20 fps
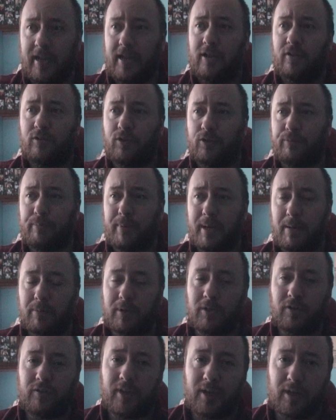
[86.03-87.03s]
is because people
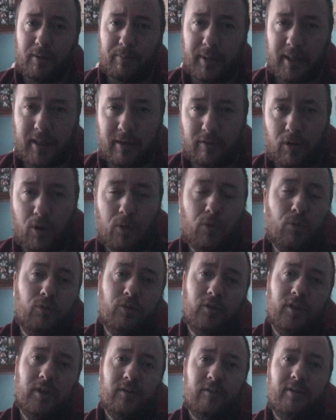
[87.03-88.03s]
are sending me their
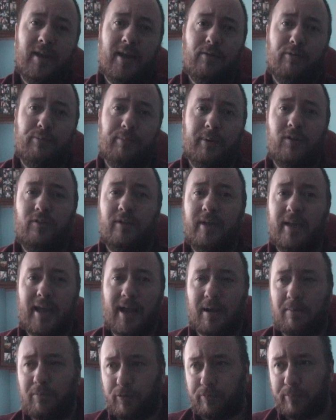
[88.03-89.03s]
old tapes because their
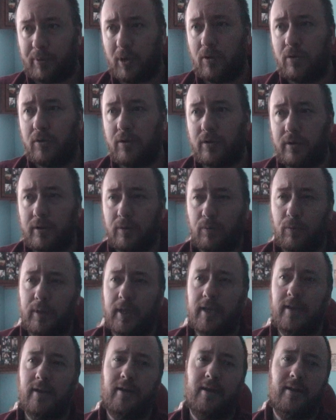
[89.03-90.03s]
camera's broken or
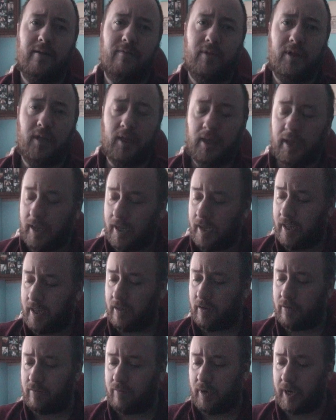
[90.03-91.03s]
they don't have the
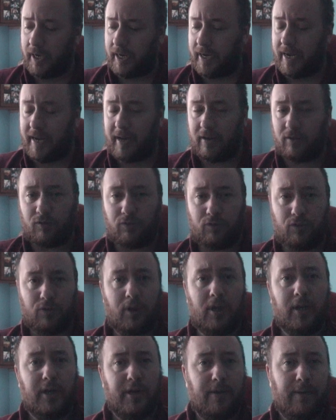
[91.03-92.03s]
right connections
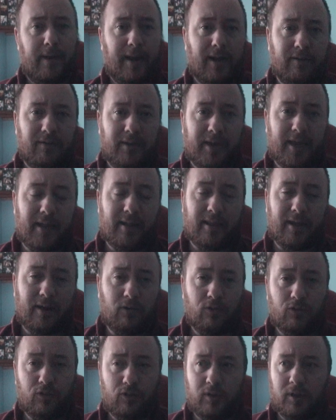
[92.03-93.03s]
and the know-how to get that
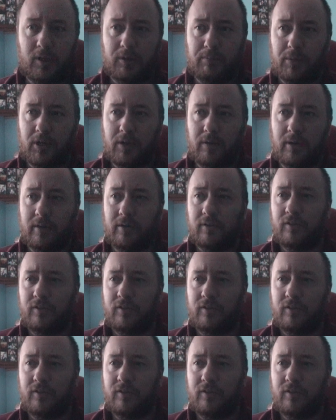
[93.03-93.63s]
onto the computer.